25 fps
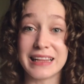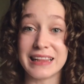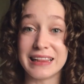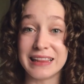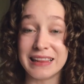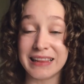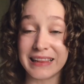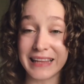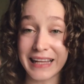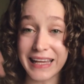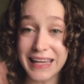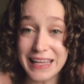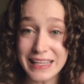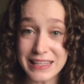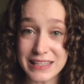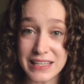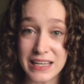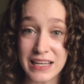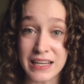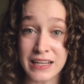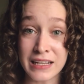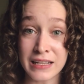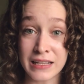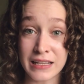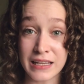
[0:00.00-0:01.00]

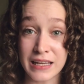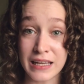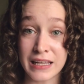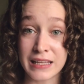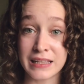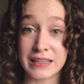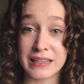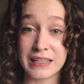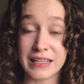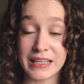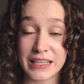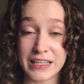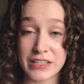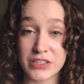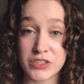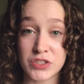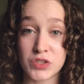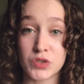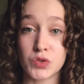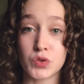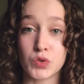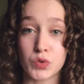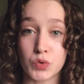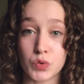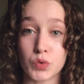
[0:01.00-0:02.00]
later it leads
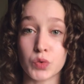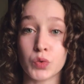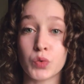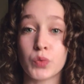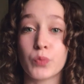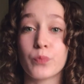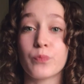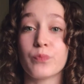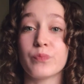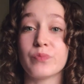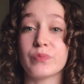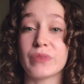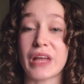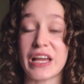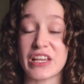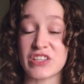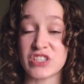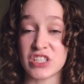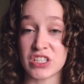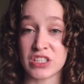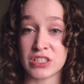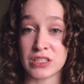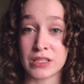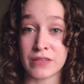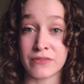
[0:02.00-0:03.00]
to
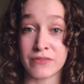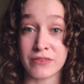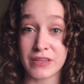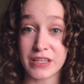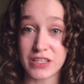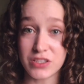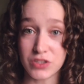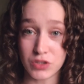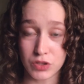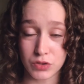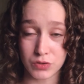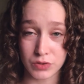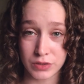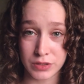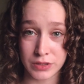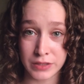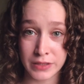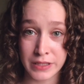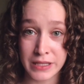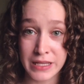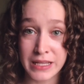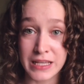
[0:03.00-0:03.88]
digestive issues.